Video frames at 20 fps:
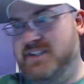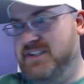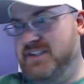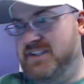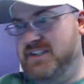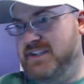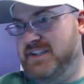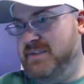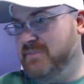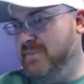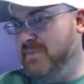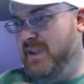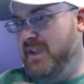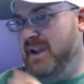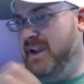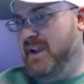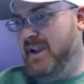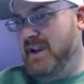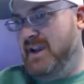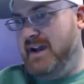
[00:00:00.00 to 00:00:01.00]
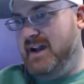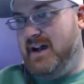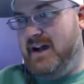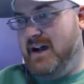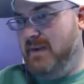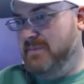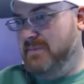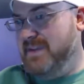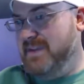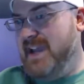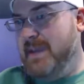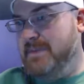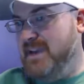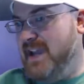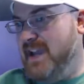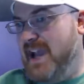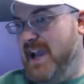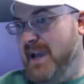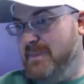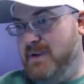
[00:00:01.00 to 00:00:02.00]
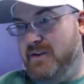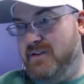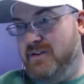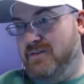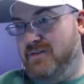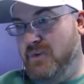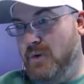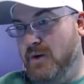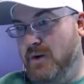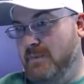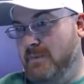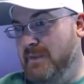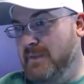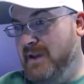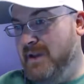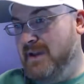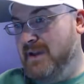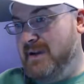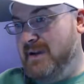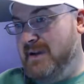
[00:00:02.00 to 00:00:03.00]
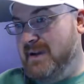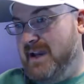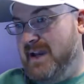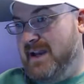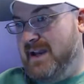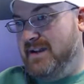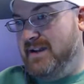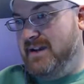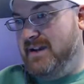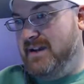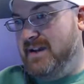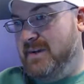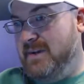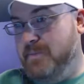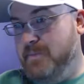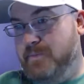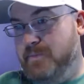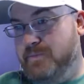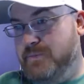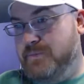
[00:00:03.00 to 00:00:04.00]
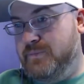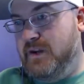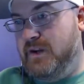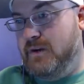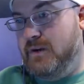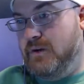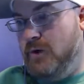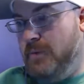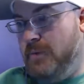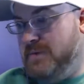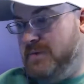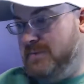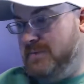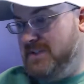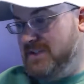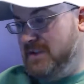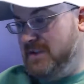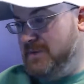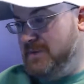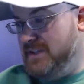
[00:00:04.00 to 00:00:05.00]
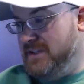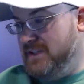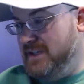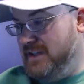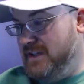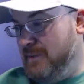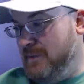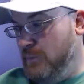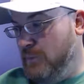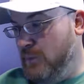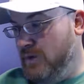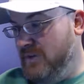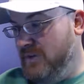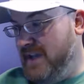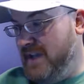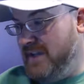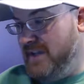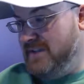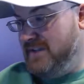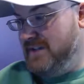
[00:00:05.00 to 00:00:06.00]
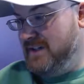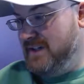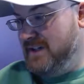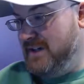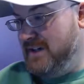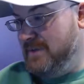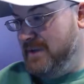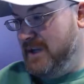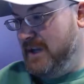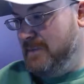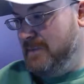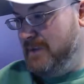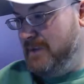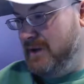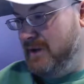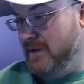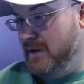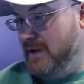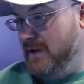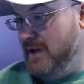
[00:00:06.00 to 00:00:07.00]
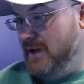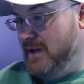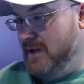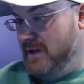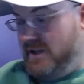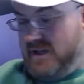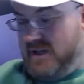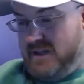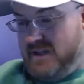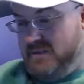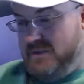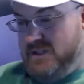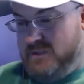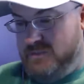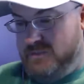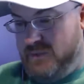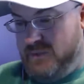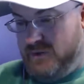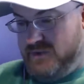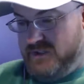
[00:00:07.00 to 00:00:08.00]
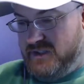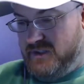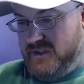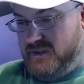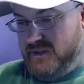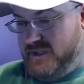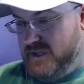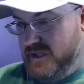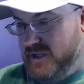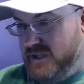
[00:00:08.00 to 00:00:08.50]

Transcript: season. Can't be happier for them. And, hope to see a lot more of that coming up here. Let me just post the link